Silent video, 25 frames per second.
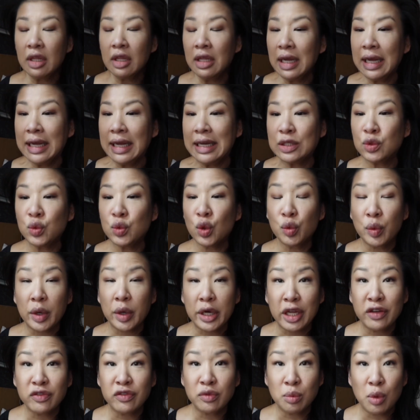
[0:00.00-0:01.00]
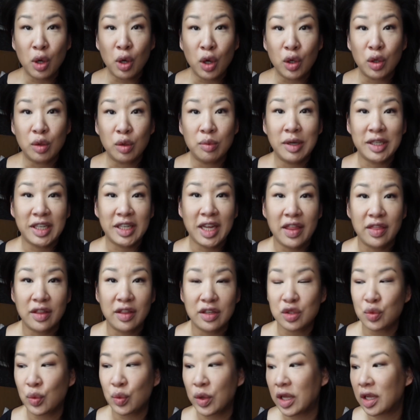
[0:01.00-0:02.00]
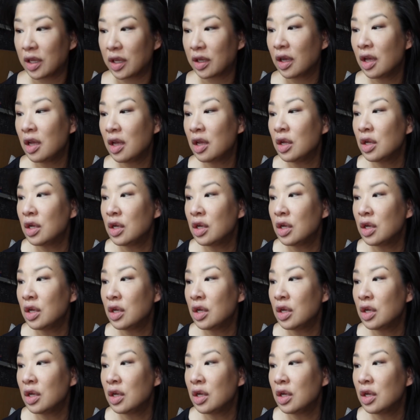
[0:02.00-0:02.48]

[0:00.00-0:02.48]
and we're working from home again this week.